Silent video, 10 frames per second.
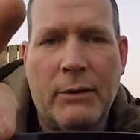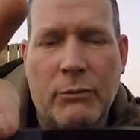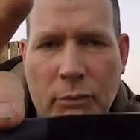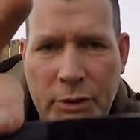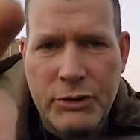
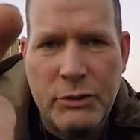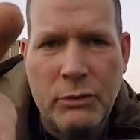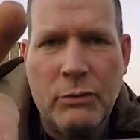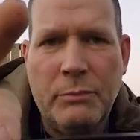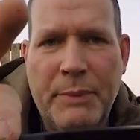
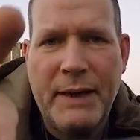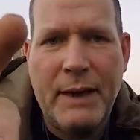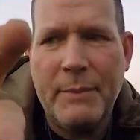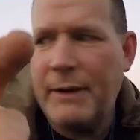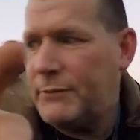original
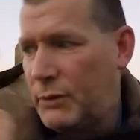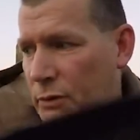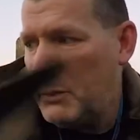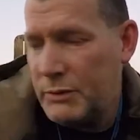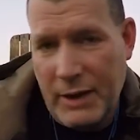
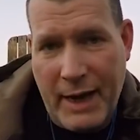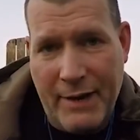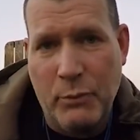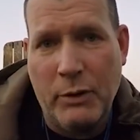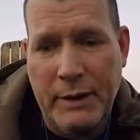BMF2, which I
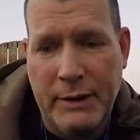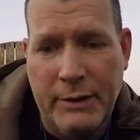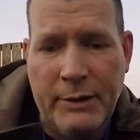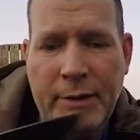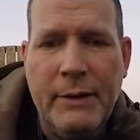have one
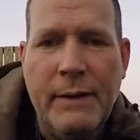here.